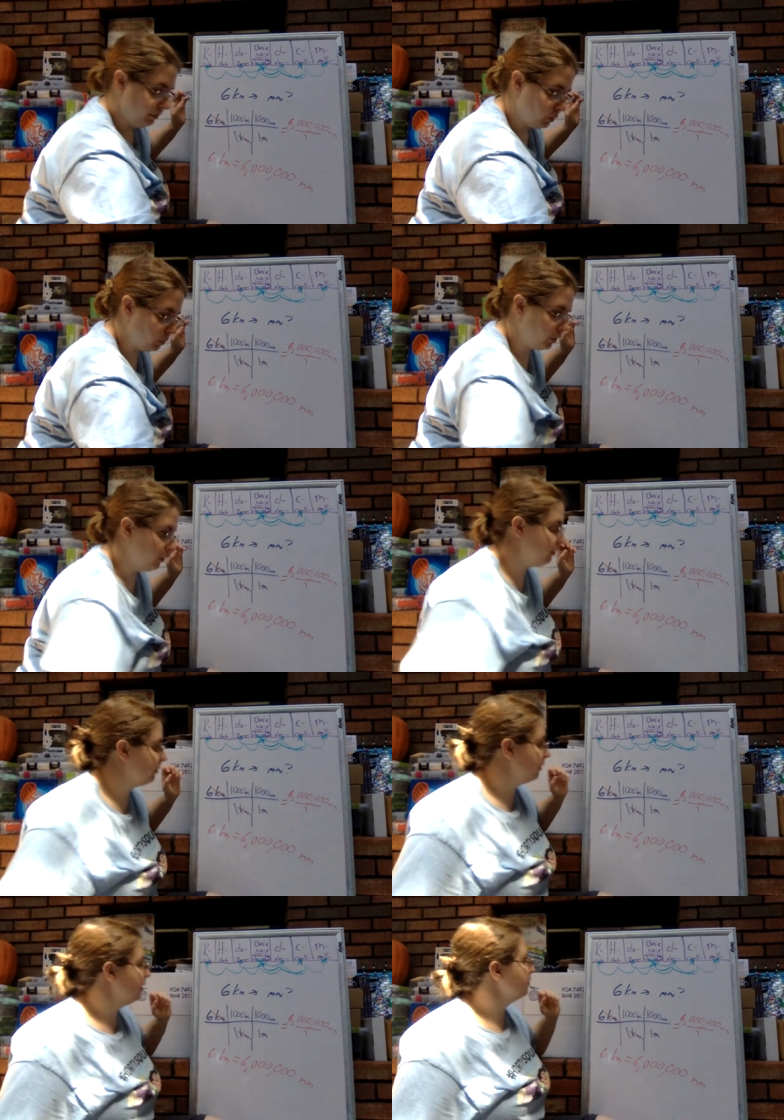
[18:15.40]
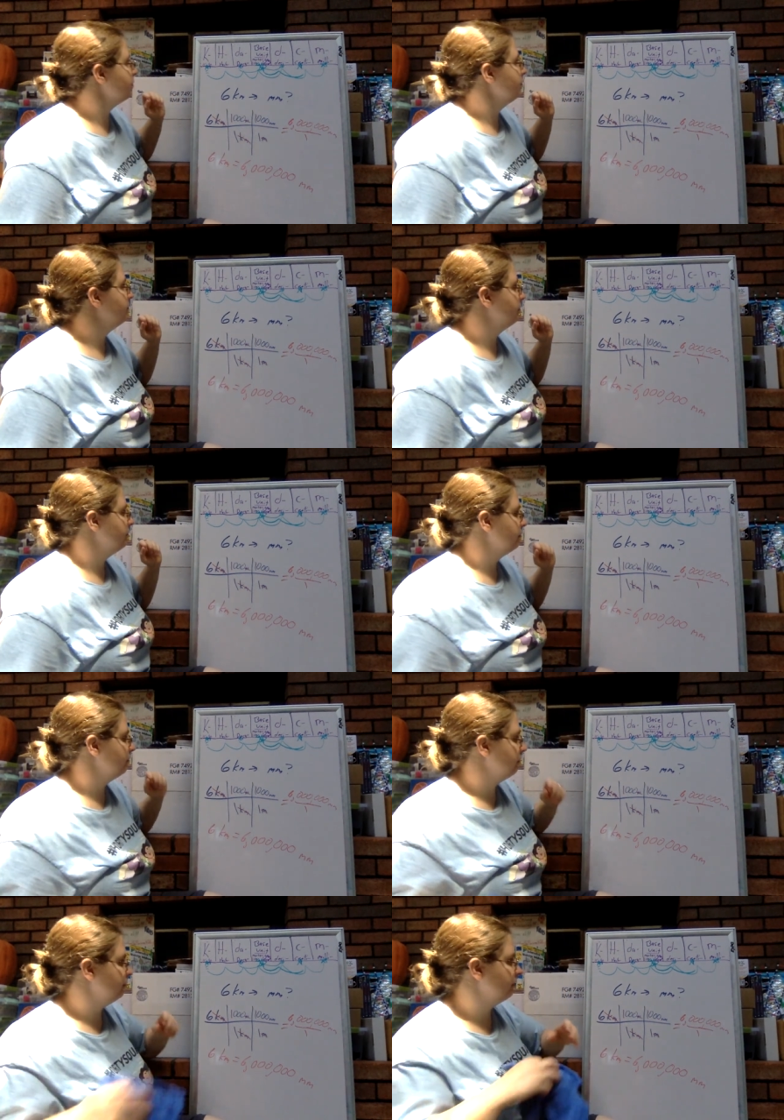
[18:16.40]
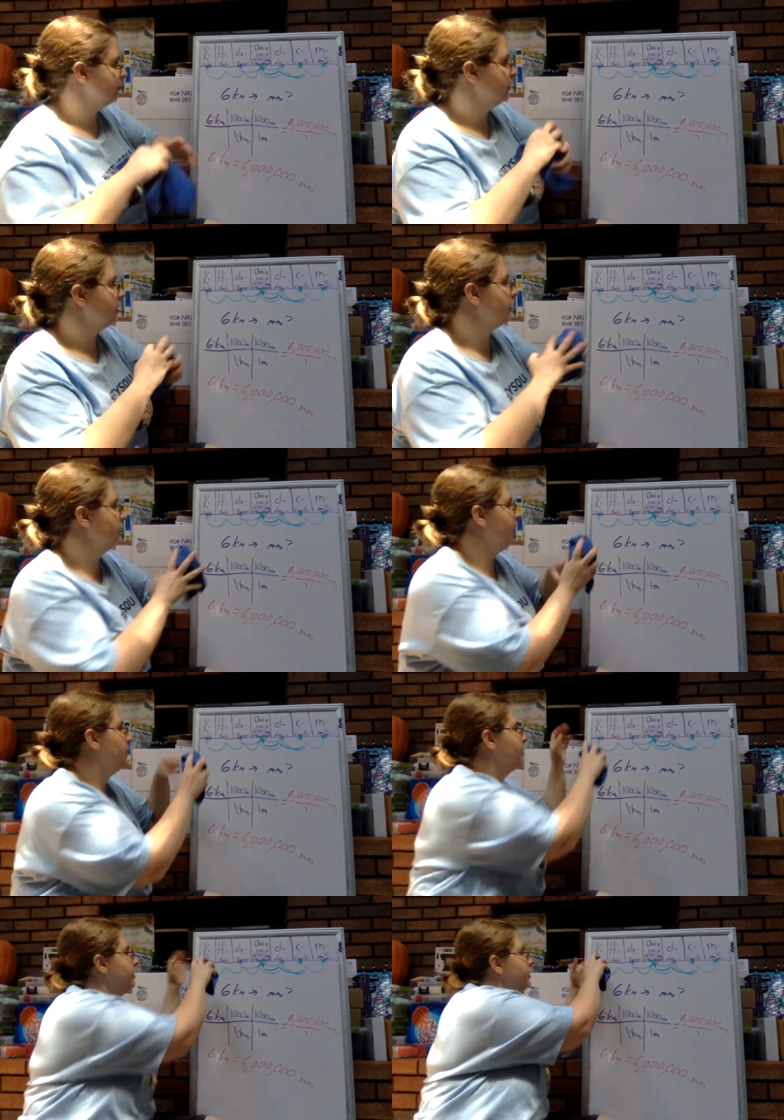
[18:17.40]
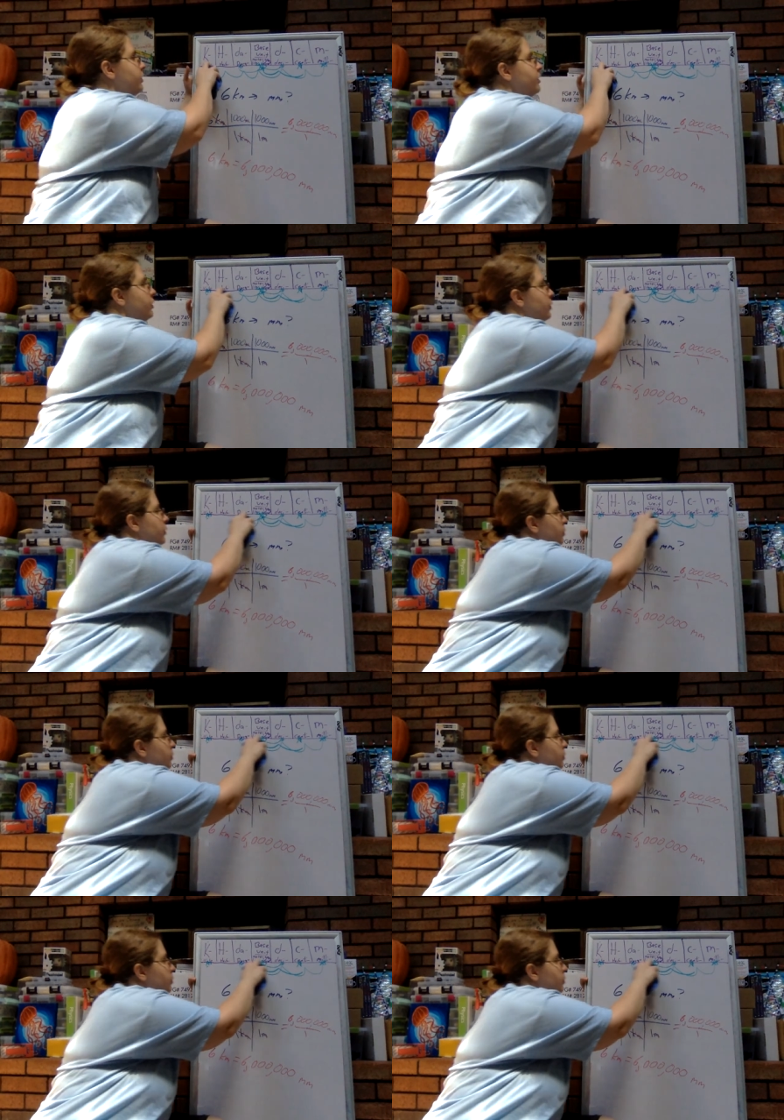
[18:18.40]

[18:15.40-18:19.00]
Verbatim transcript: So we're going from kilometers to